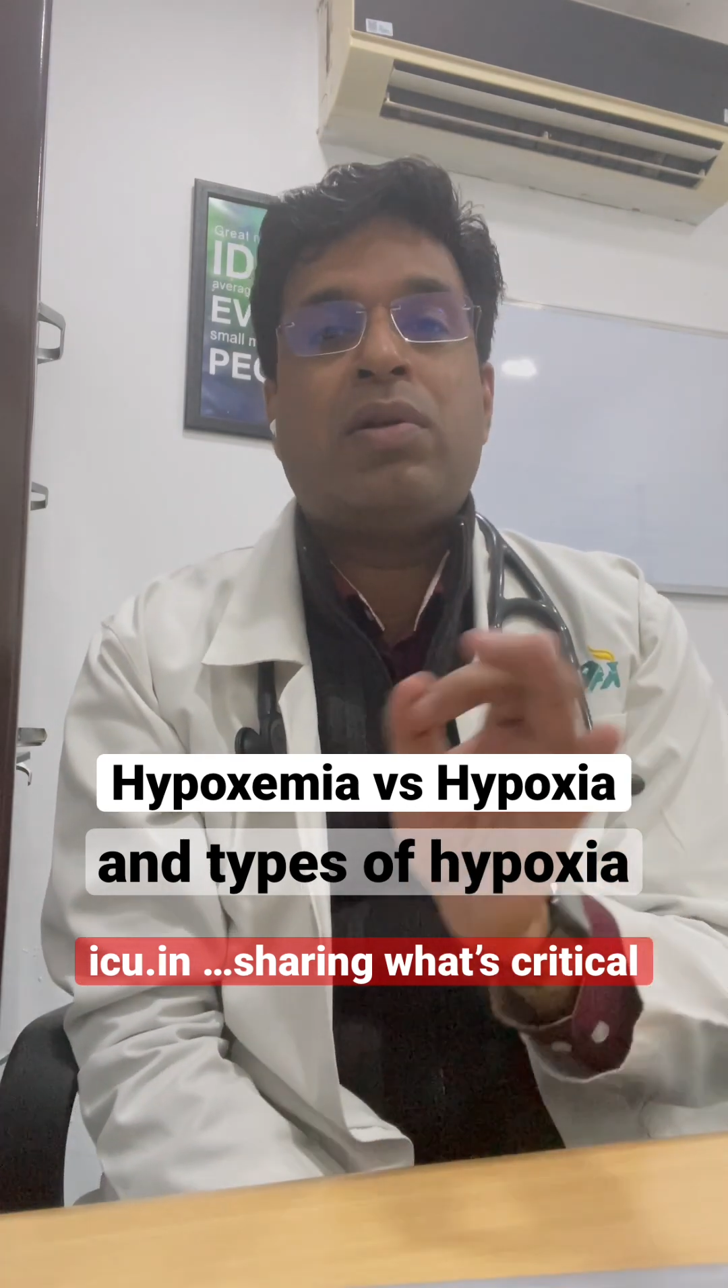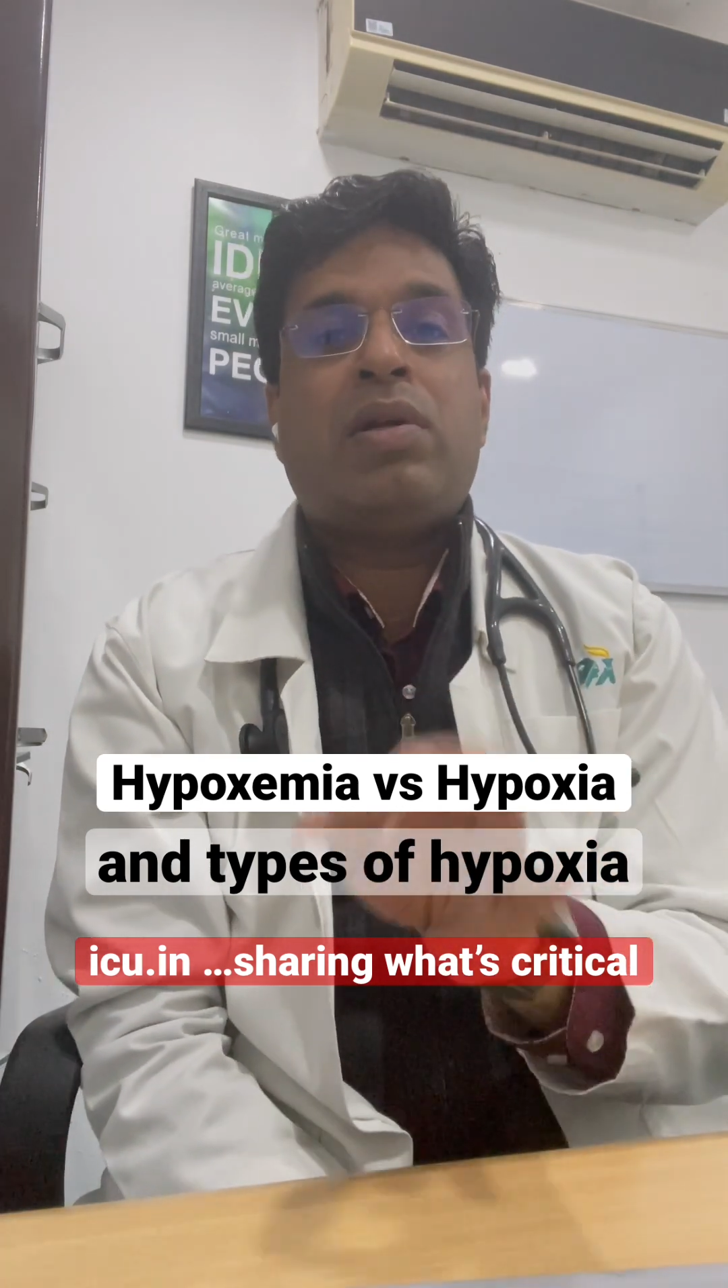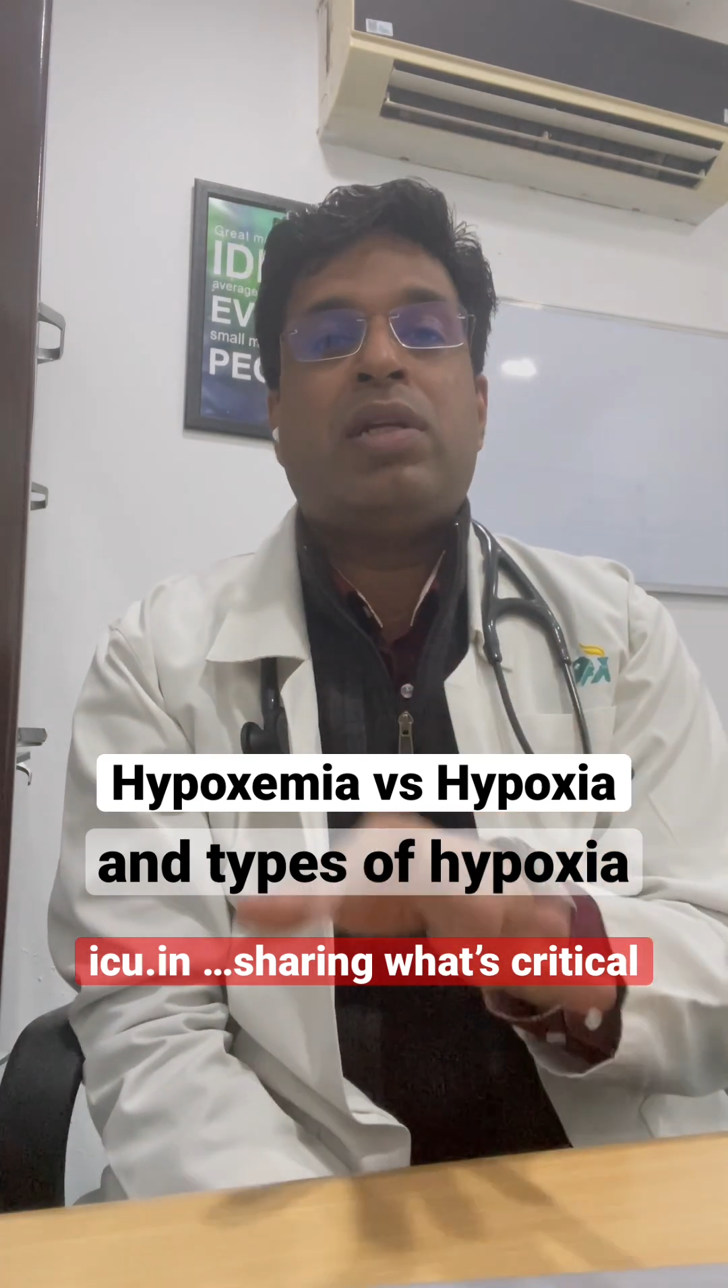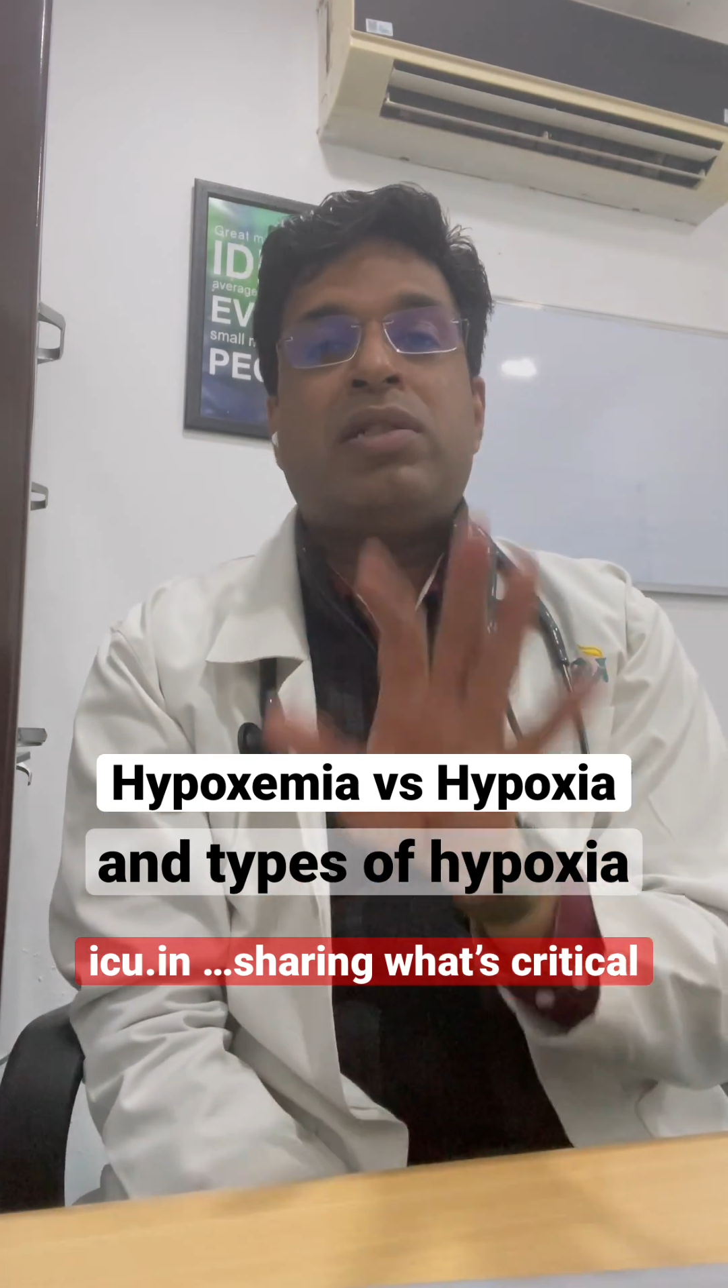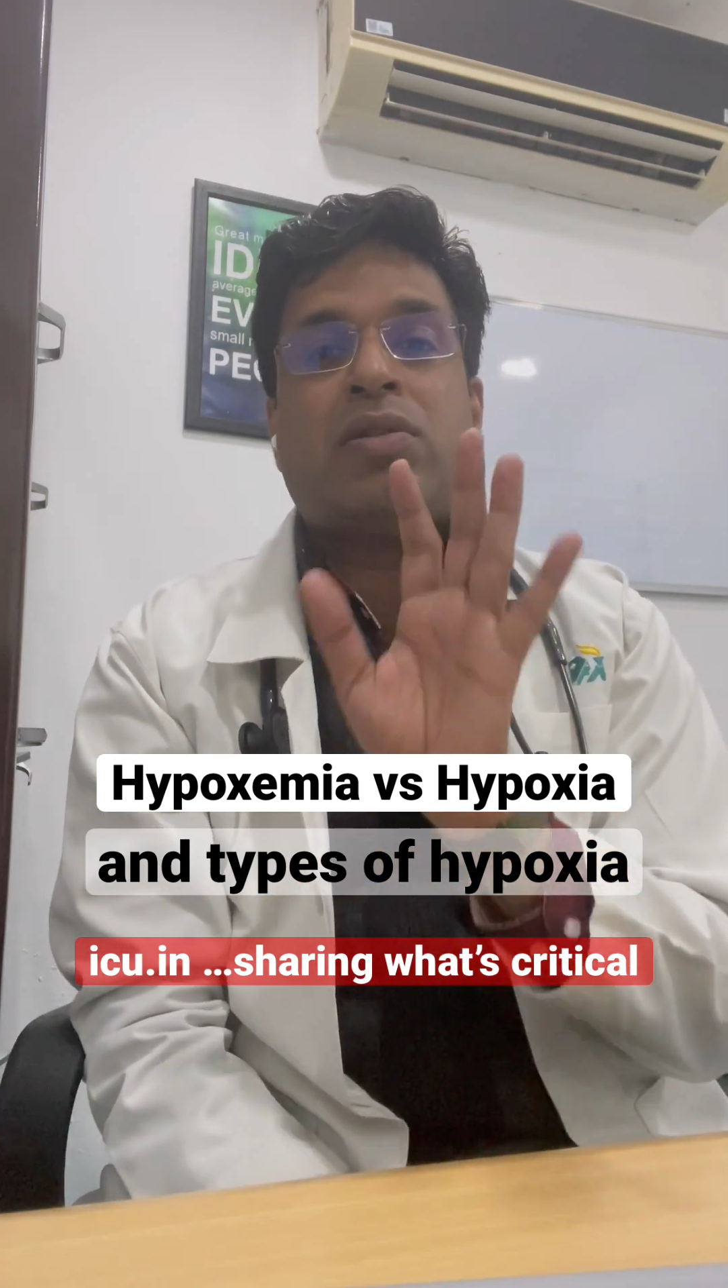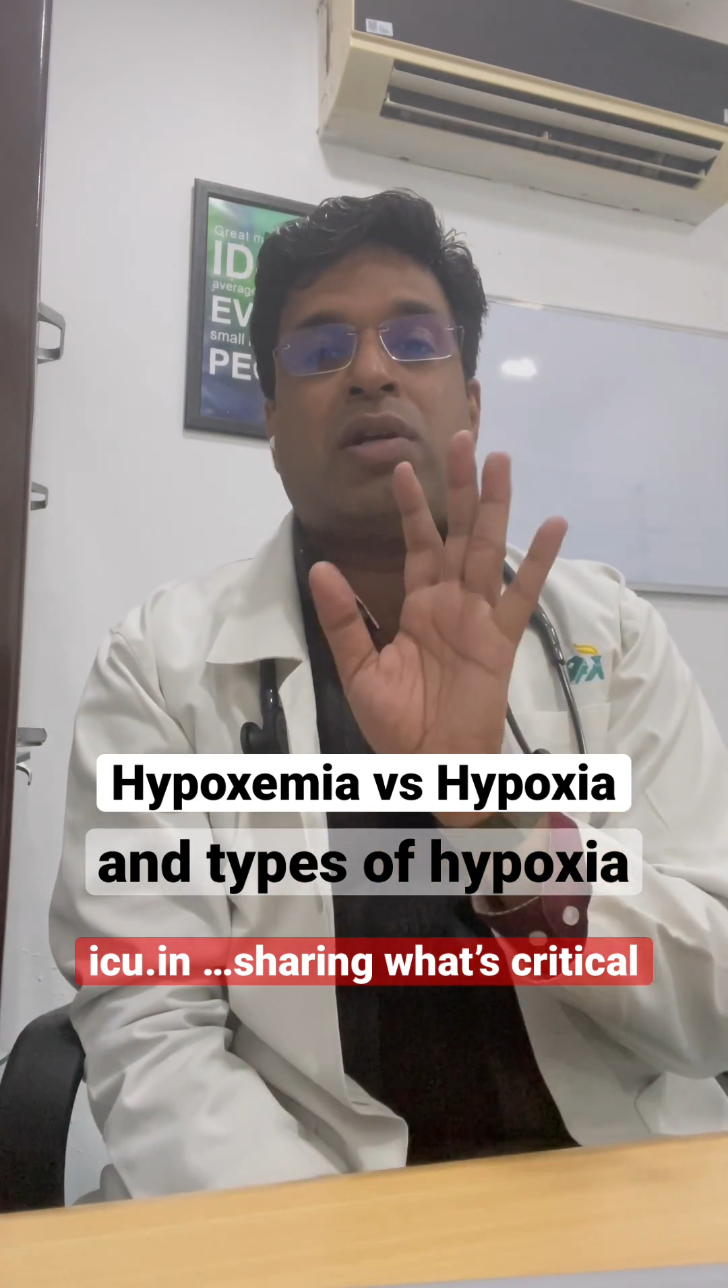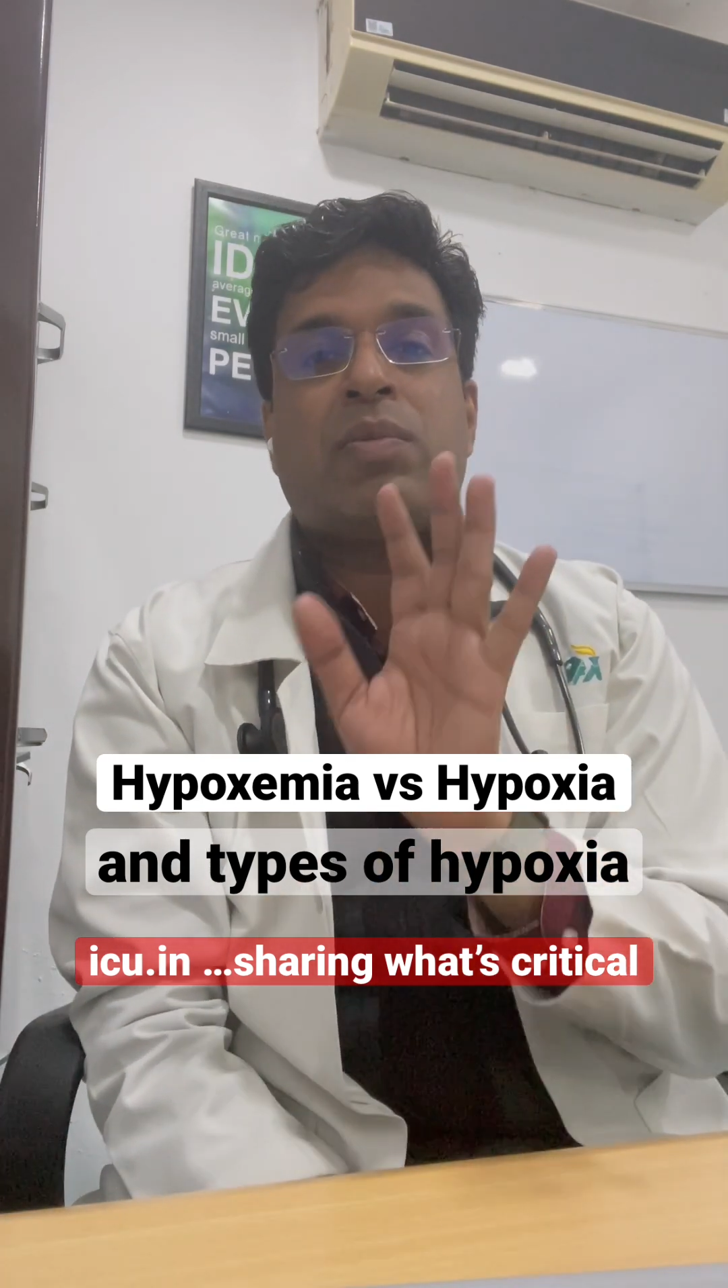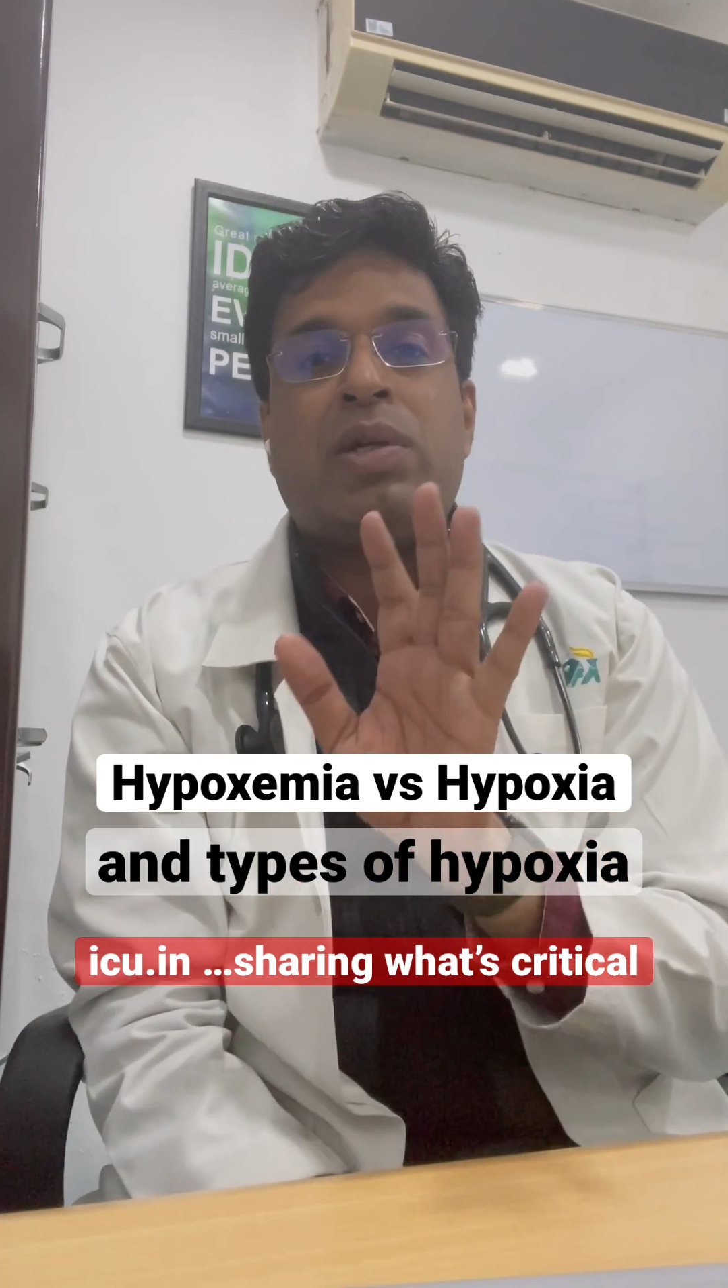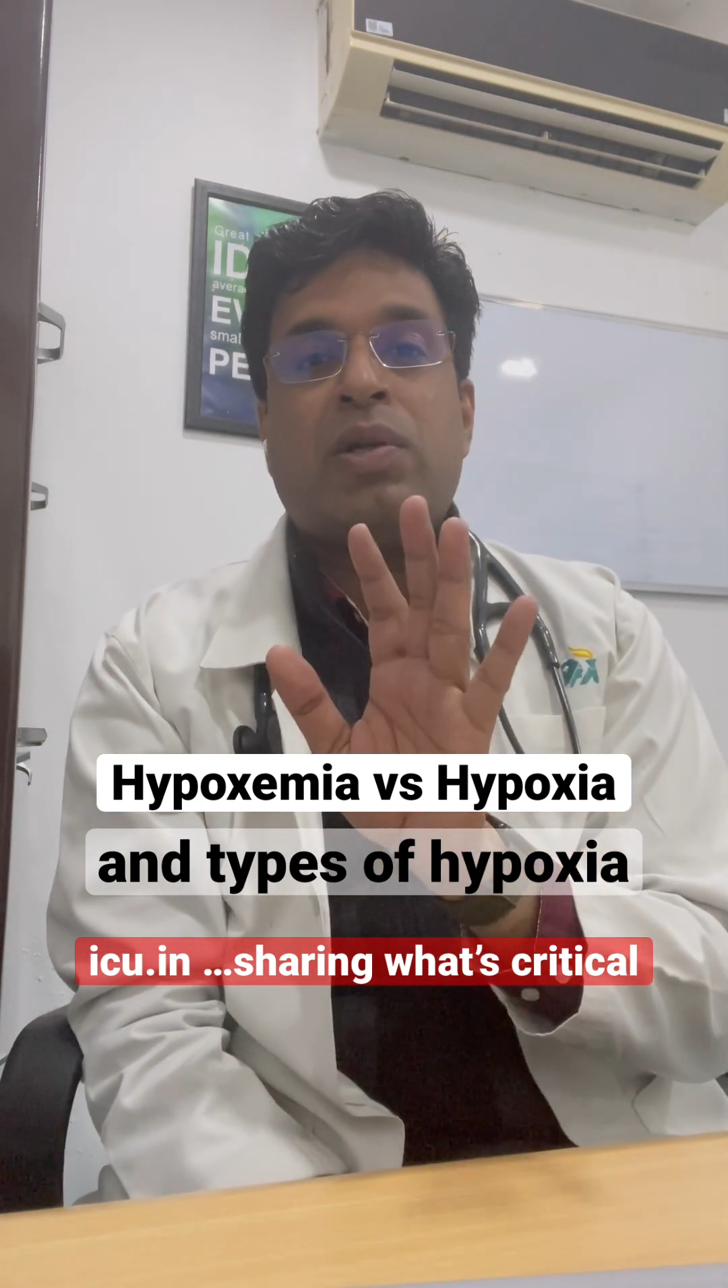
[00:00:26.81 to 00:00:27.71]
it is not able